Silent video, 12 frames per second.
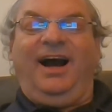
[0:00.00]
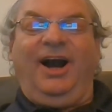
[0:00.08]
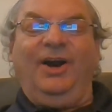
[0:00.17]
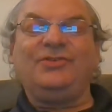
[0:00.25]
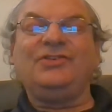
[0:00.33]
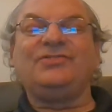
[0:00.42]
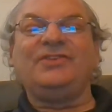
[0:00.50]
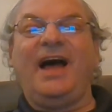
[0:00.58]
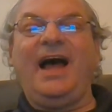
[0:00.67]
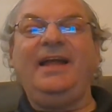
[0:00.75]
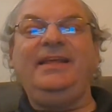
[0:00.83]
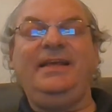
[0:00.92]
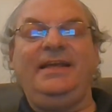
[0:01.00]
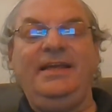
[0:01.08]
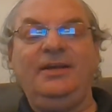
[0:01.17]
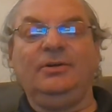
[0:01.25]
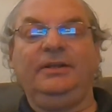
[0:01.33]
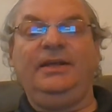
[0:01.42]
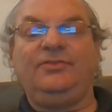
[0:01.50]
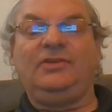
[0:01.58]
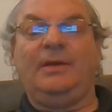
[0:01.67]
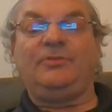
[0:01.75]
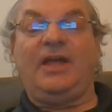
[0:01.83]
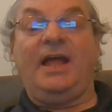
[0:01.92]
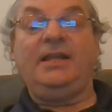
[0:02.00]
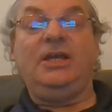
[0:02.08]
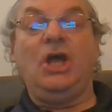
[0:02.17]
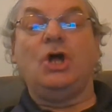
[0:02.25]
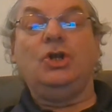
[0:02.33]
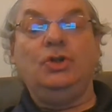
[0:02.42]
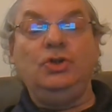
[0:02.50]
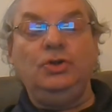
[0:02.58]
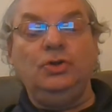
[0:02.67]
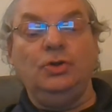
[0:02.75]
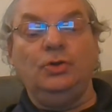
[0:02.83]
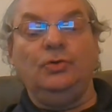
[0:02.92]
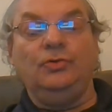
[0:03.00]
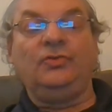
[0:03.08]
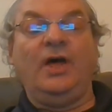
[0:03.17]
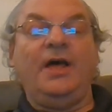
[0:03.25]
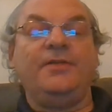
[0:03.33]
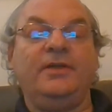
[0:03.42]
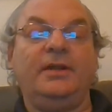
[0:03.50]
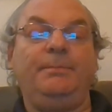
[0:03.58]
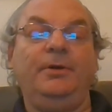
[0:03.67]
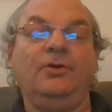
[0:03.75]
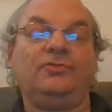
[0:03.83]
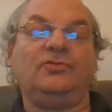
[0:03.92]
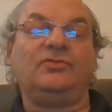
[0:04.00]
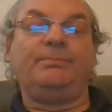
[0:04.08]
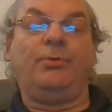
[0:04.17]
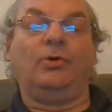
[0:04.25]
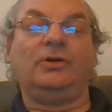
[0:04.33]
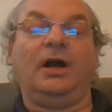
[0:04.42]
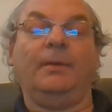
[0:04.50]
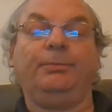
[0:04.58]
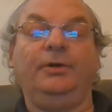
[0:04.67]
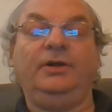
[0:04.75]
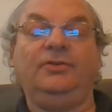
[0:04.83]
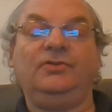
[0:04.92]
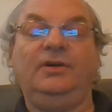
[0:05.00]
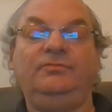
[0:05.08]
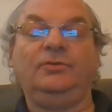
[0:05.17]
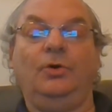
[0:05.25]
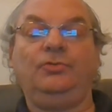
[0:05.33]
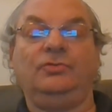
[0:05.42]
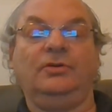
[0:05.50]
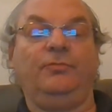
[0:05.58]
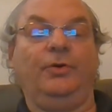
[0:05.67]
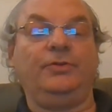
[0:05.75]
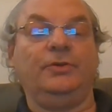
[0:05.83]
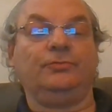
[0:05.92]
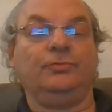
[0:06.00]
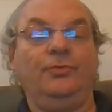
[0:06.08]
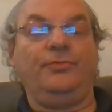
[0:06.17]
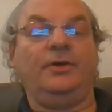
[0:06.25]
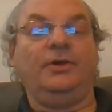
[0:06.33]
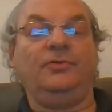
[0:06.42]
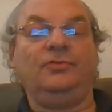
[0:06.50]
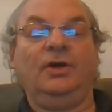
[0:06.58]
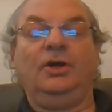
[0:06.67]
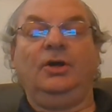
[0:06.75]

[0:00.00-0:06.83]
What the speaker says: Our society eagerly accepts any news that appears to support our preconceived notion of what the truth is